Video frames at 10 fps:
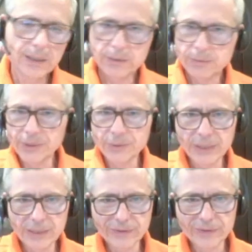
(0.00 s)

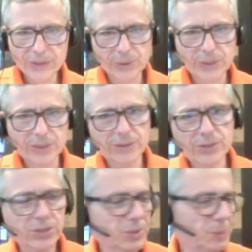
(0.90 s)
reread the victory
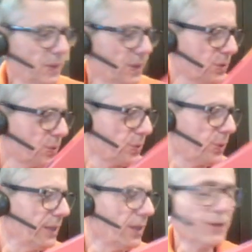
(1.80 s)
conditions, because
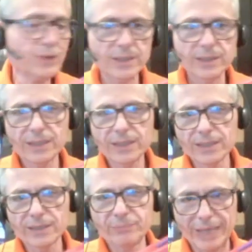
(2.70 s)
quite often in the heat
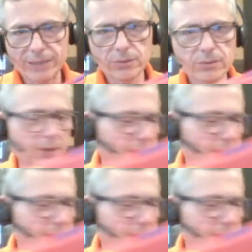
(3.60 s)
of battle,